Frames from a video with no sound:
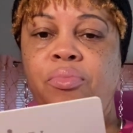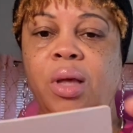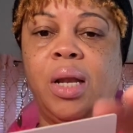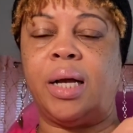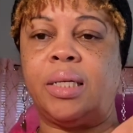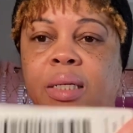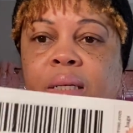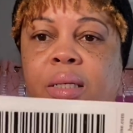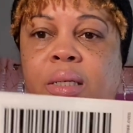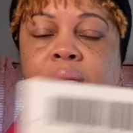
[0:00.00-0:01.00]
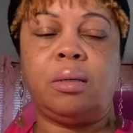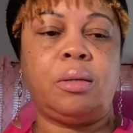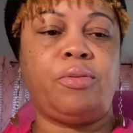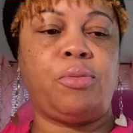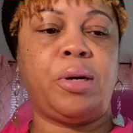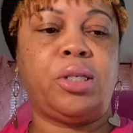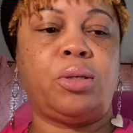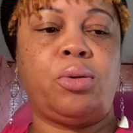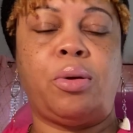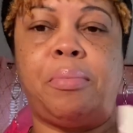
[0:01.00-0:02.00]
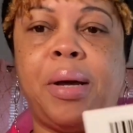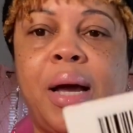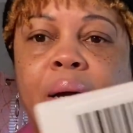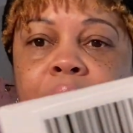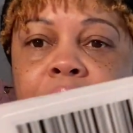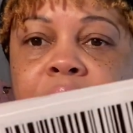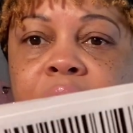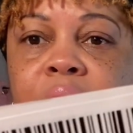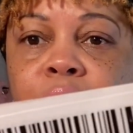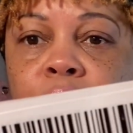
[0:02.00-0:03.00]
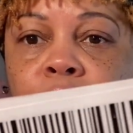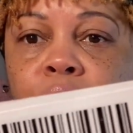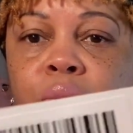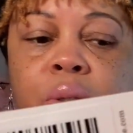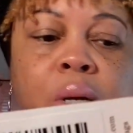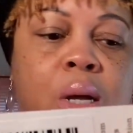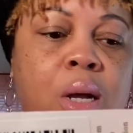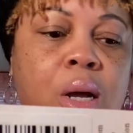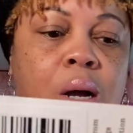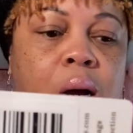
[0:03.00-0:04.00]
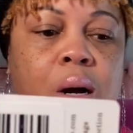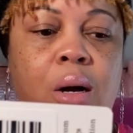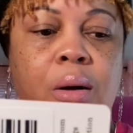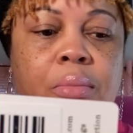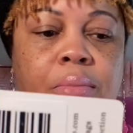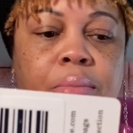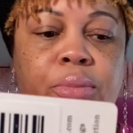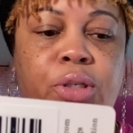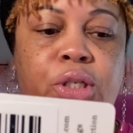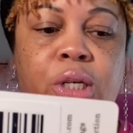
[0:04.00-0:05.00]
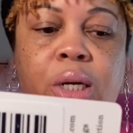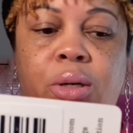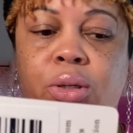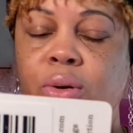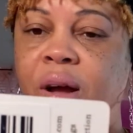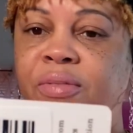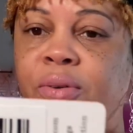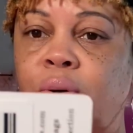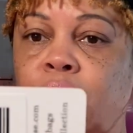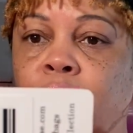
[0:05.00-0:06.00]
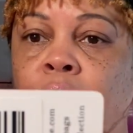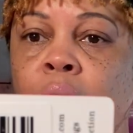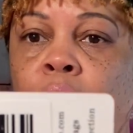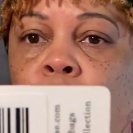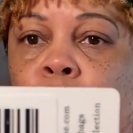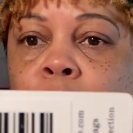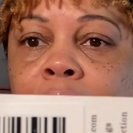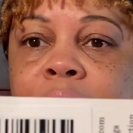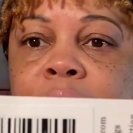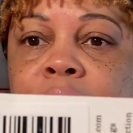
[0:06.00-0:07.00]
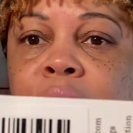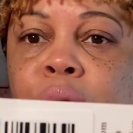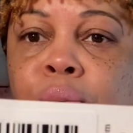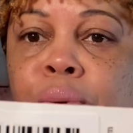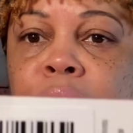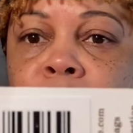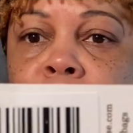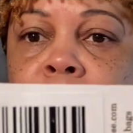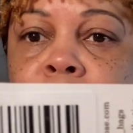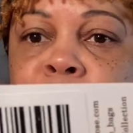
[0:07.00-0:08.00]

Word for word: Like I said, that's the information on the back, the Daisy Rose Checkered Trifold Wallet in Cream.